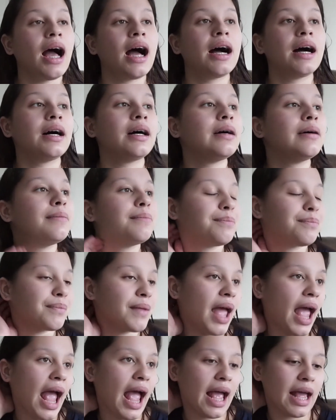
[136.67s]

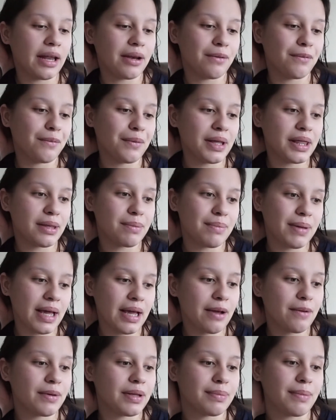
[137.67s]
And with
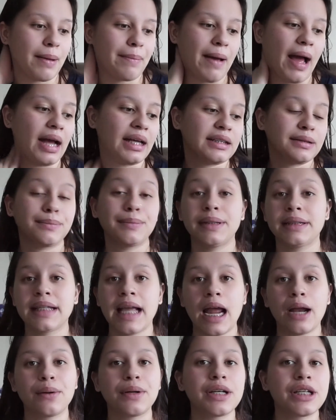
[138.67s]
my past
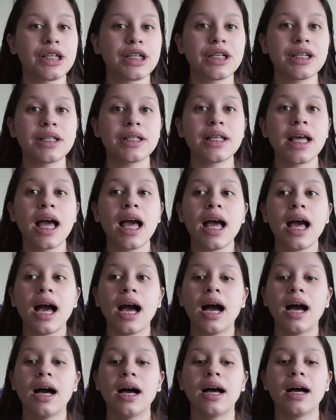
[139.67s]
miscarriages,
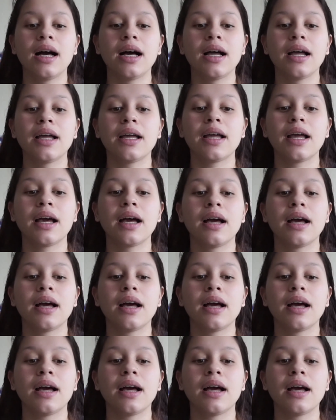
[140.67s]
I